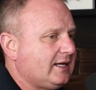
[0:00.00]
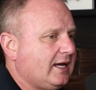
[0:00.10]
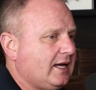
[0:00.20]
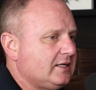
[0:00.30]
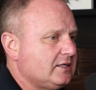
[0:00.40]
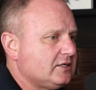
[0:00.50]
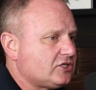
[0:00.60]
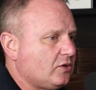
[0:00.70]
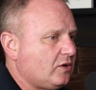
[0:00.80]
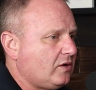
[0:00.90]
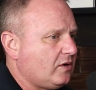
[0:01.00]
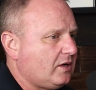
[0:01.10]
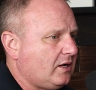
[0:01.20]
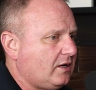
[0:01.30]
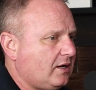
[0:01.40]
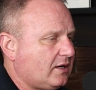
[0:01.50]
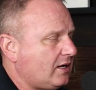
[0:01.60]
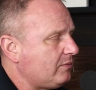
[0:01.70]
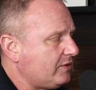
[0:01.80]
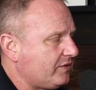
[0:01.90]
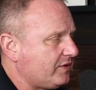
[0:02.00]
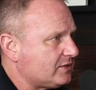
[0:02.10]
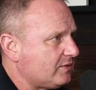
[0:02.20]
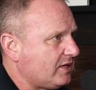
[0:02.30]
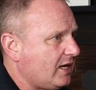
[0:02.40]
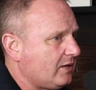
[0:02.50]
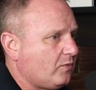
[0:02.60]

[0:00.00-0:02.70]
And so a couple of things with that.